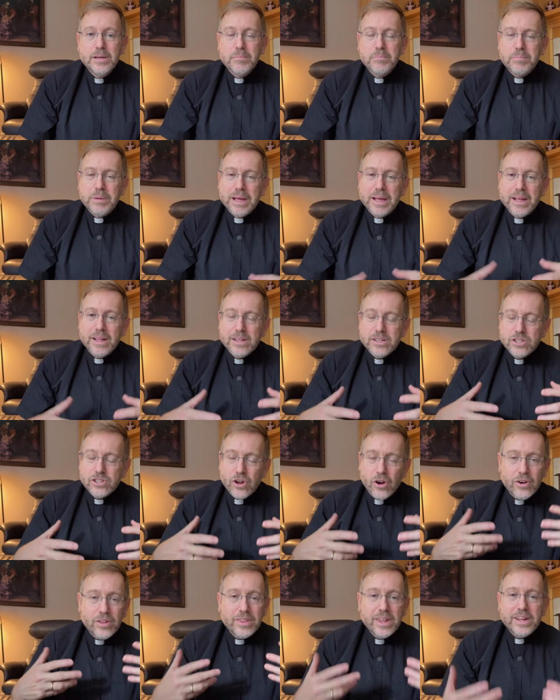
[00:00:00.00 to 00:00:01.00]
being
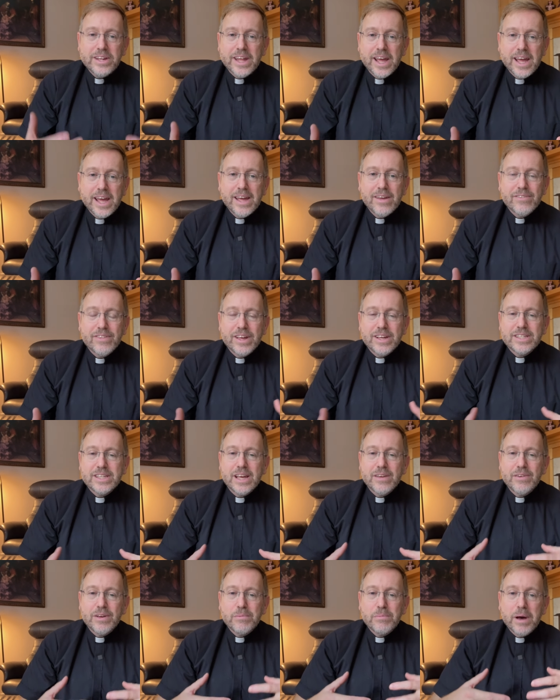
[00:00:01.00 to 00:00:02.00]
starting the day of
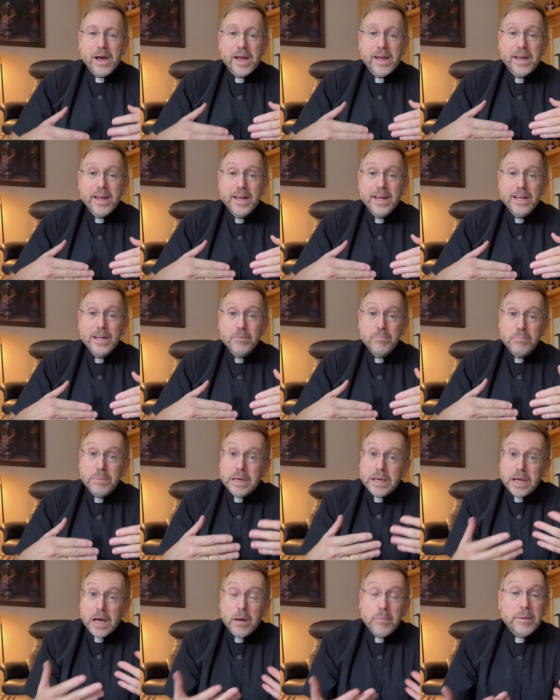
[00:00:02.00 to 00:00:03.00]
Thanksgiving by
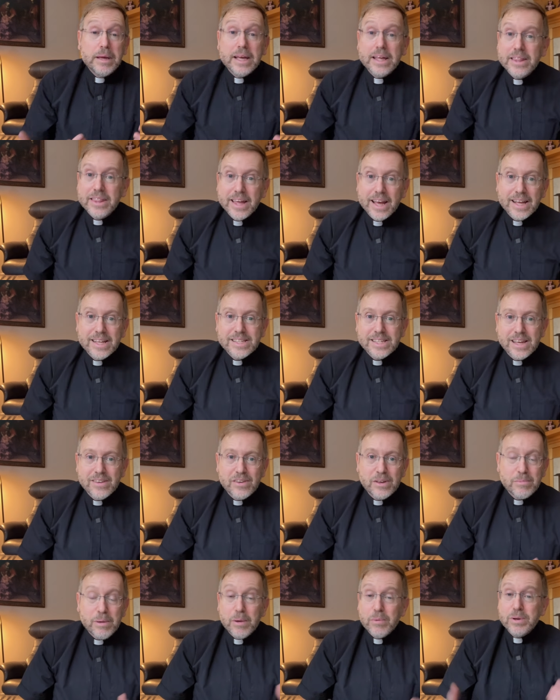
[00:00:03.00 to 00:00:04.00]
becoming
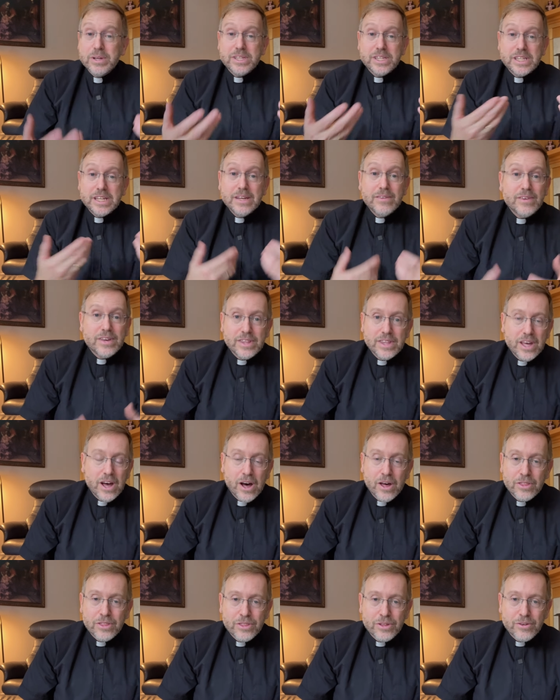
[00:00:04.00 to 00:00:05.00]
thanksgiving, by receiving the
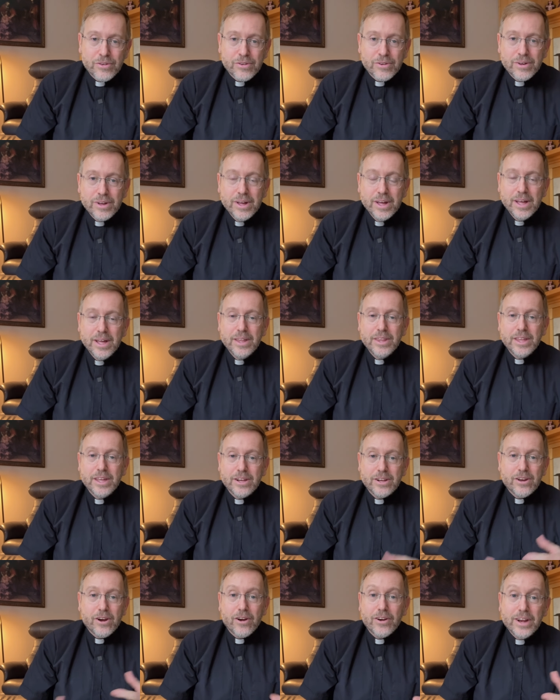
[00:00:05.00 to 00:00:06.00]
author, the
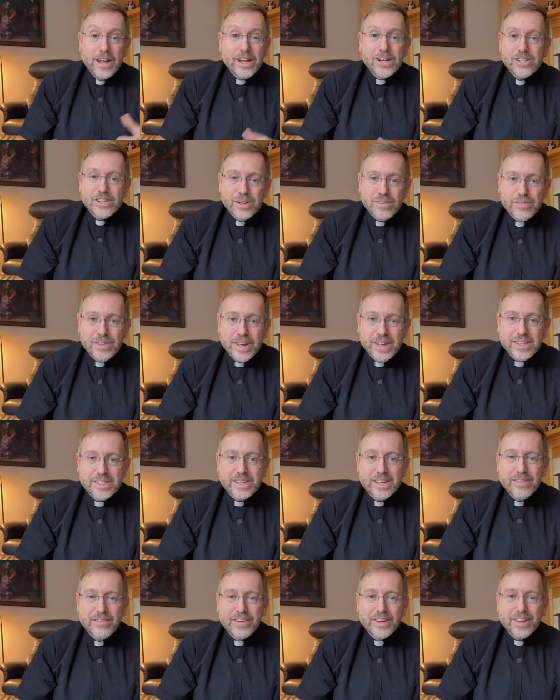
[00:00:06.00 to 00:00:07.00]
incarnation of
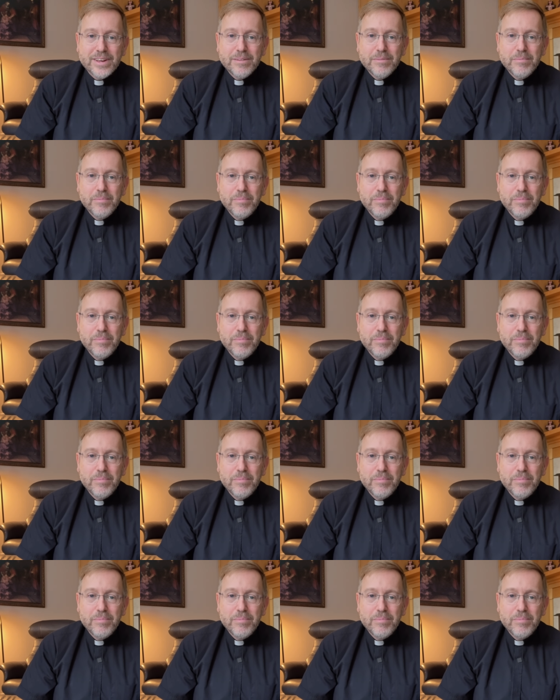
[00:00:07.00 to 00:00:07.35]
thanksgiving.